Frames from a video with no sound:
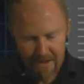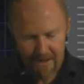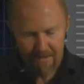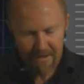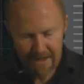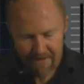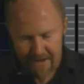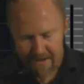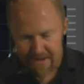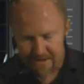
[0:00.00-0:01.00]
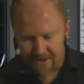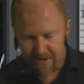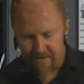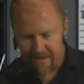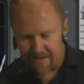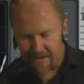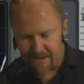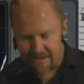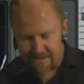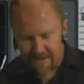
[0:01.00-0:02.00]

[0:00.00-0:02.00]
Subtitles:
And then I can turn around and I can